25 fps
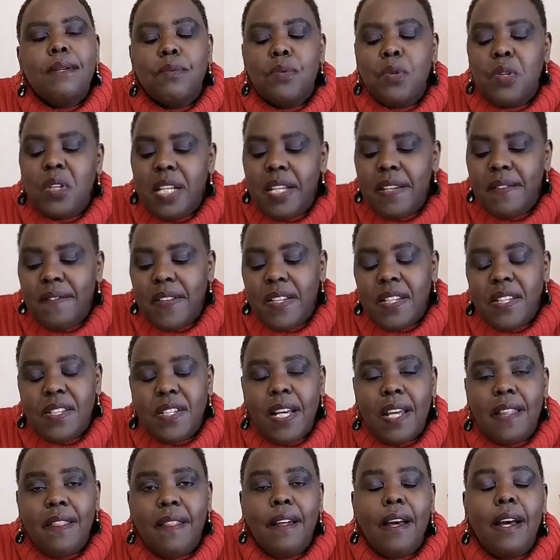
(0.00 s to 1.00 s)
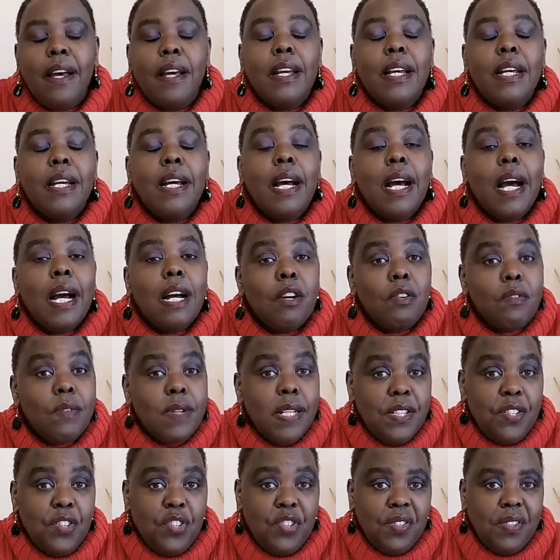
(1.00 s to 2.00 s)
we would give each other a
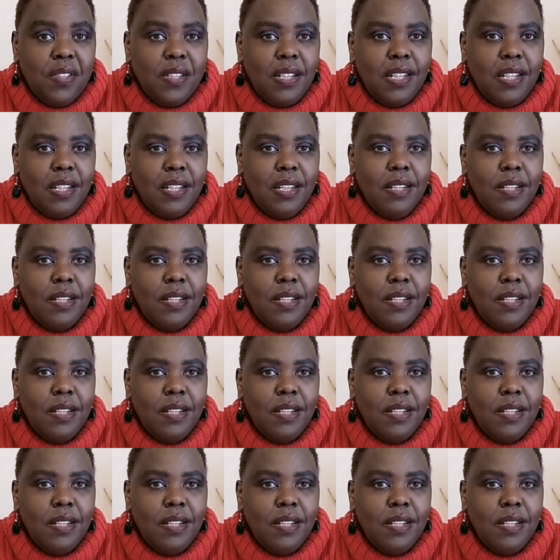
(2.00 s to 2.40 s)
question.